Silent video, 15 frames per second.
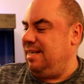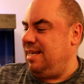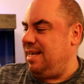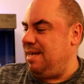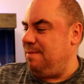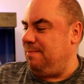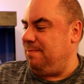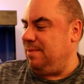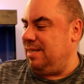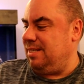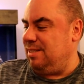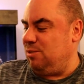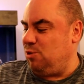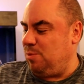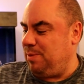It's
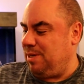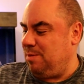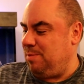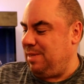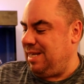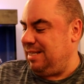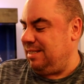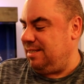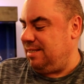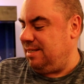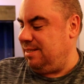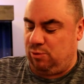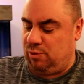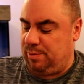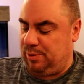the Tropica plants.
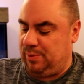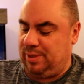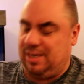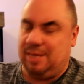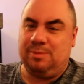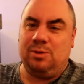It was rubbish with the name,